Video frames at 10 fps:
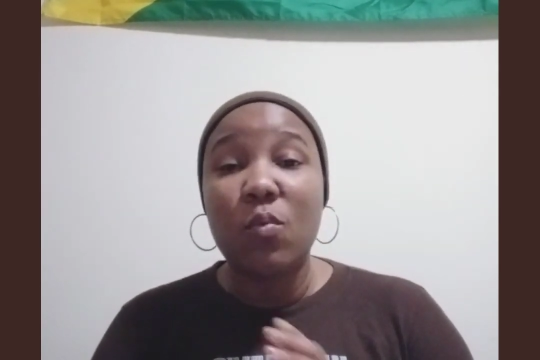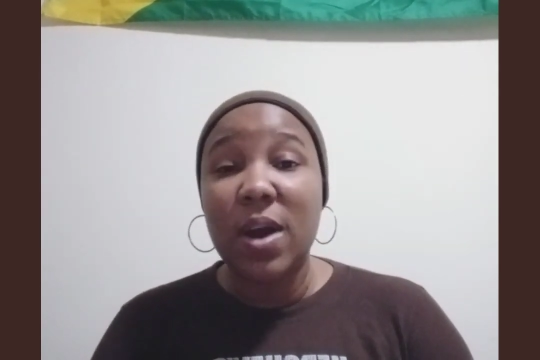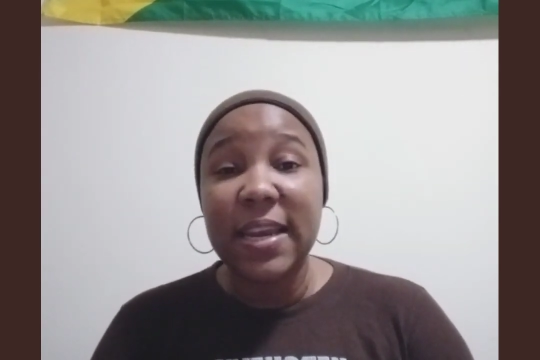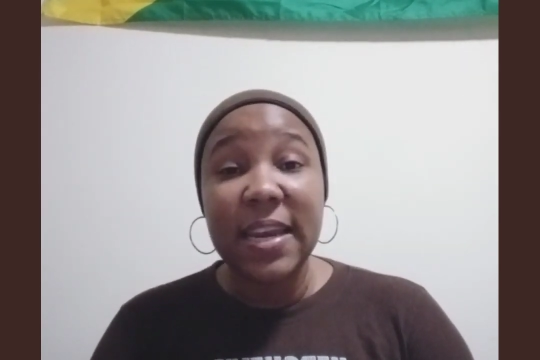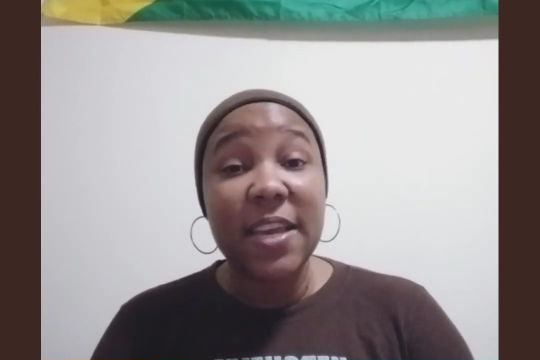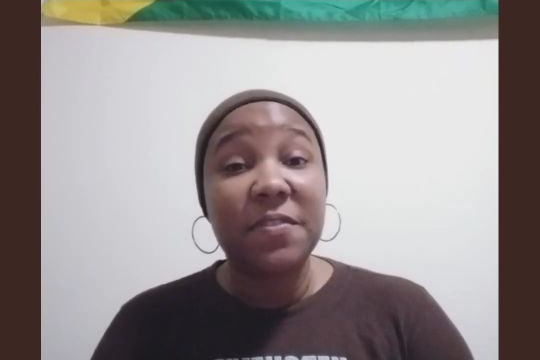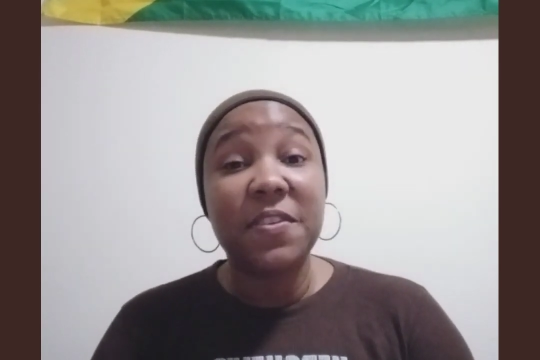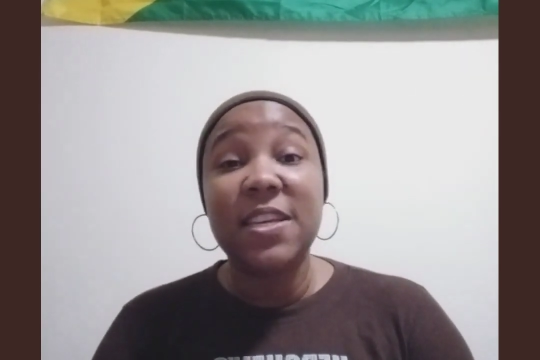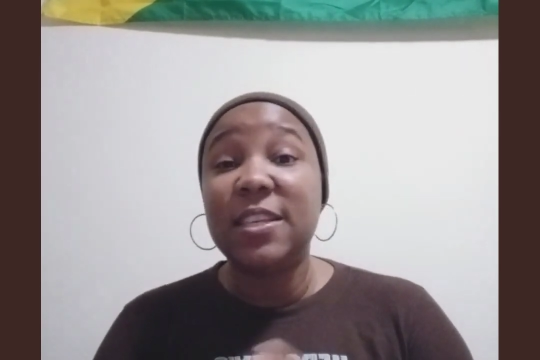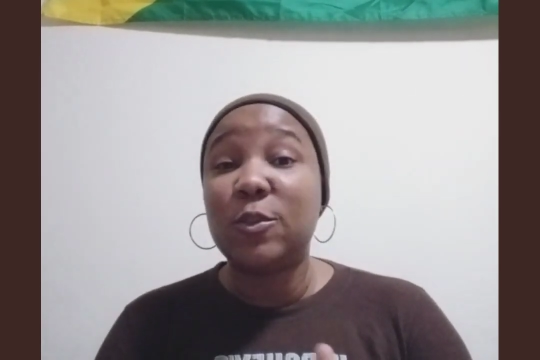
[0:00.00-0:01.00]
one day
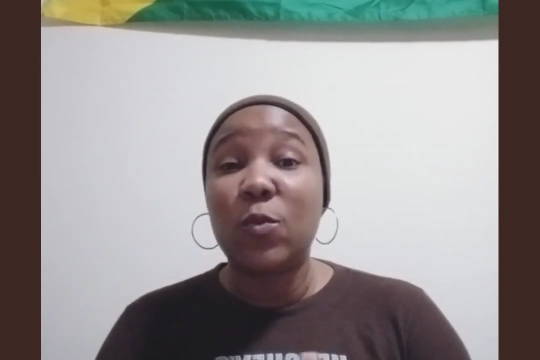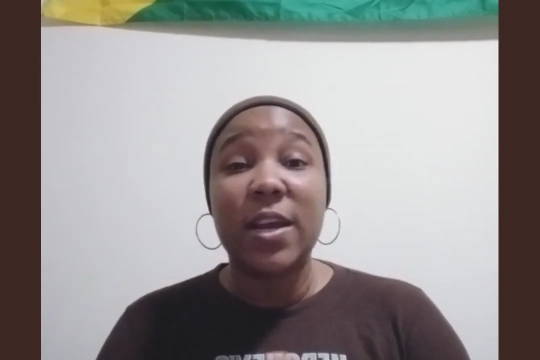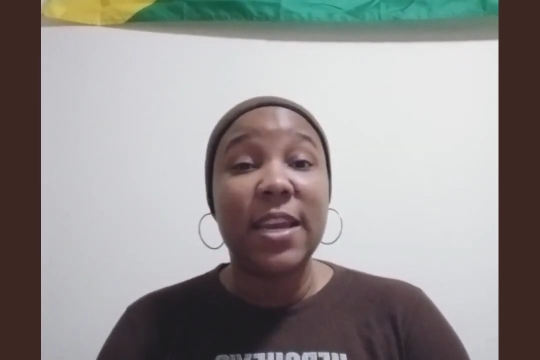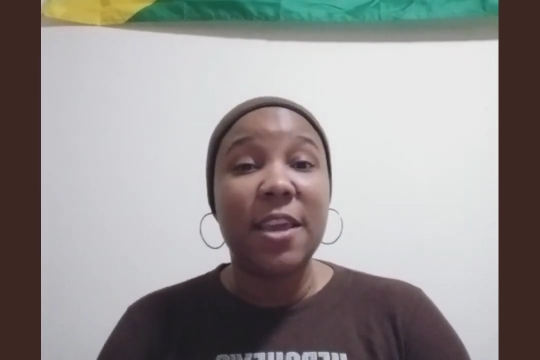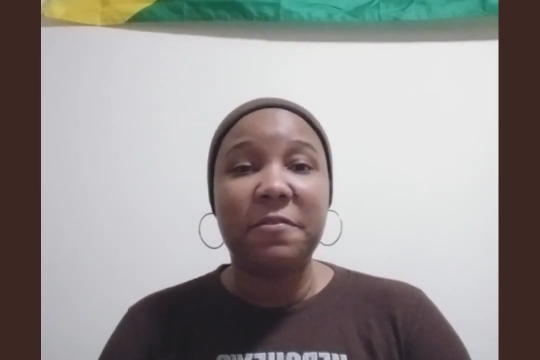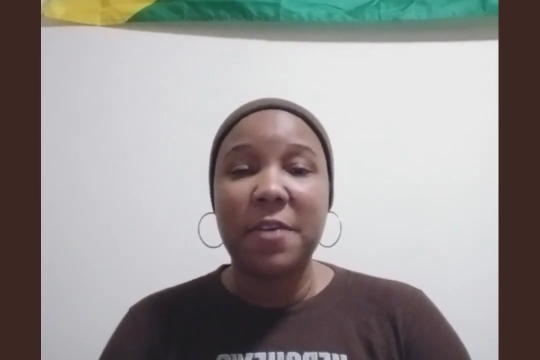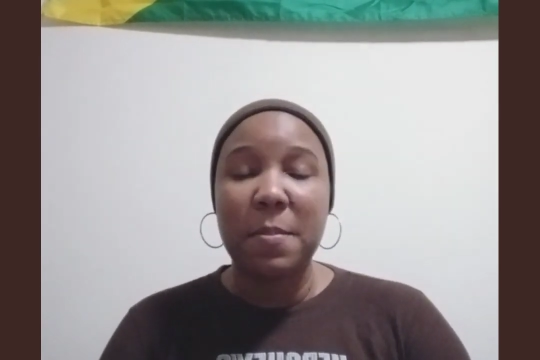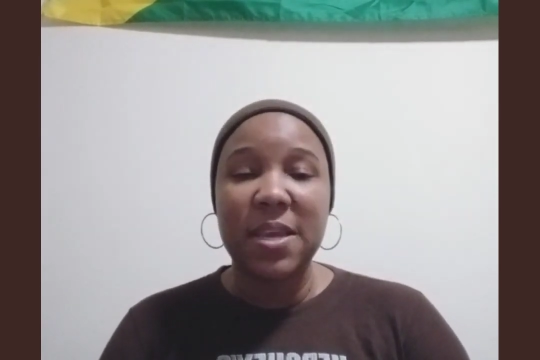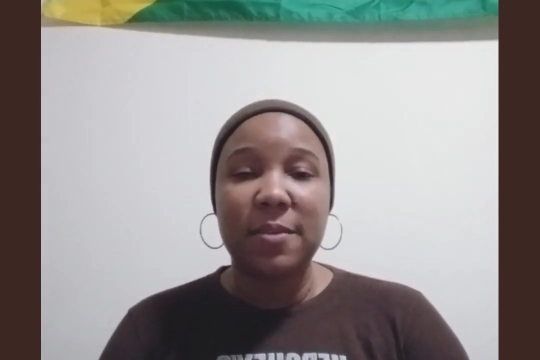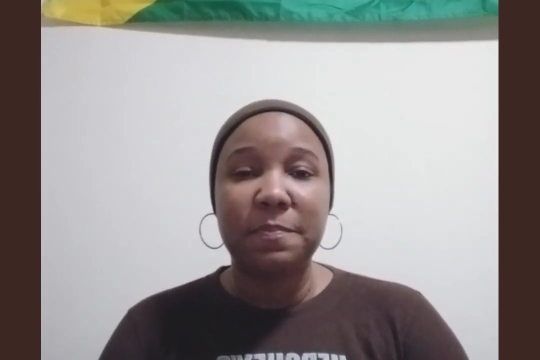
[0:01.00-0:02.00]
feast, one day
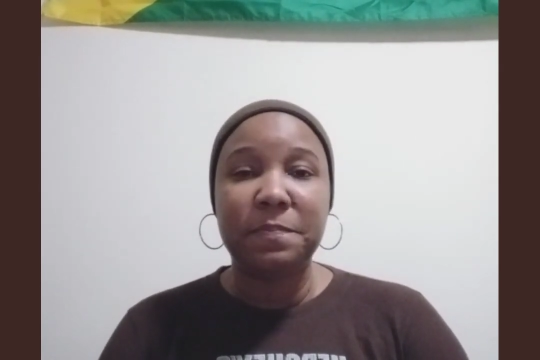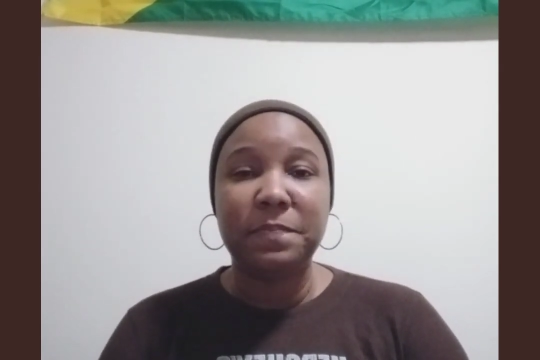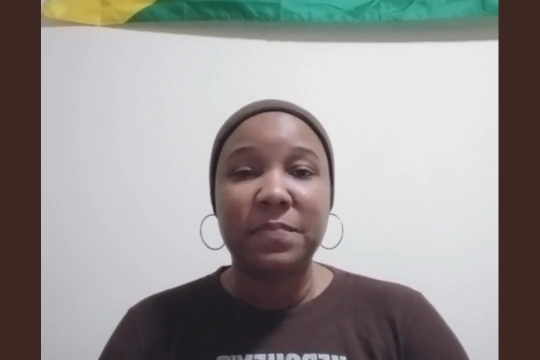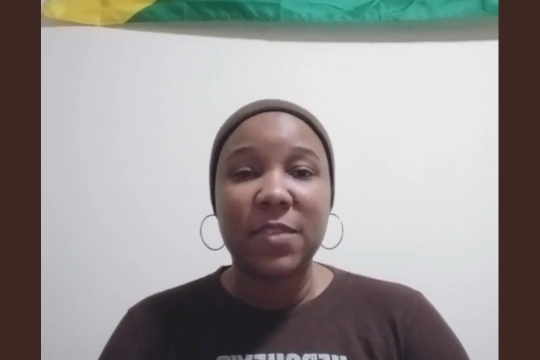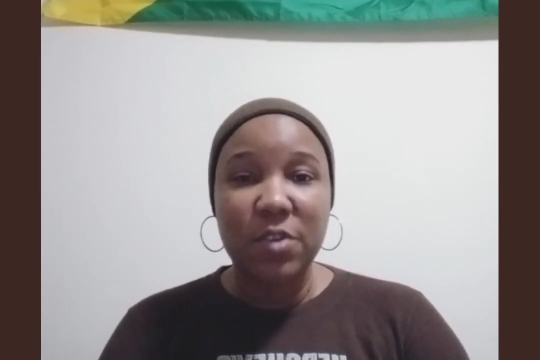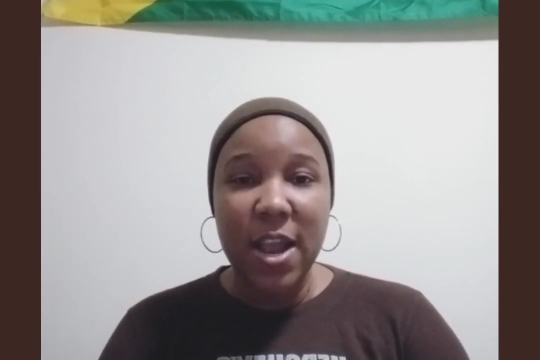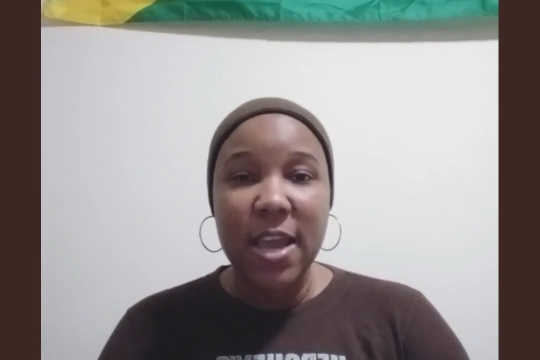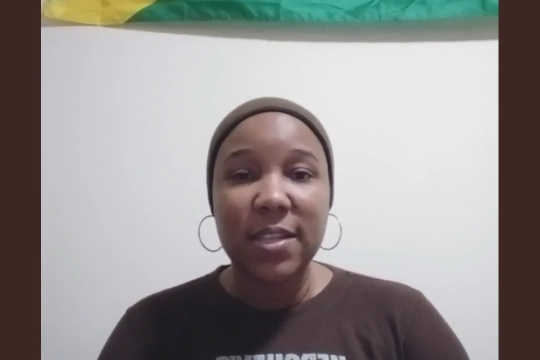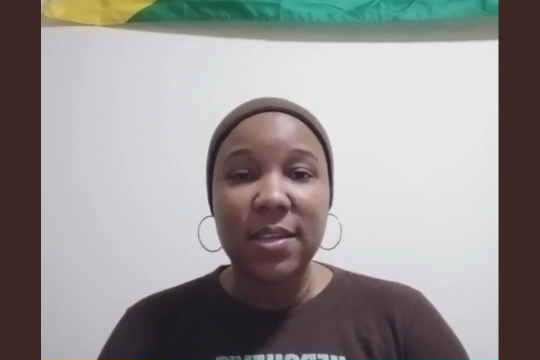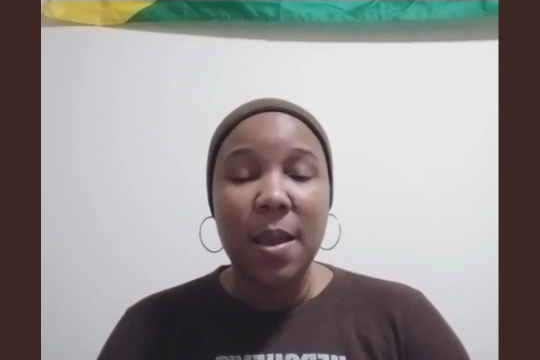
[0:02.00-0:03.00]
famine, right?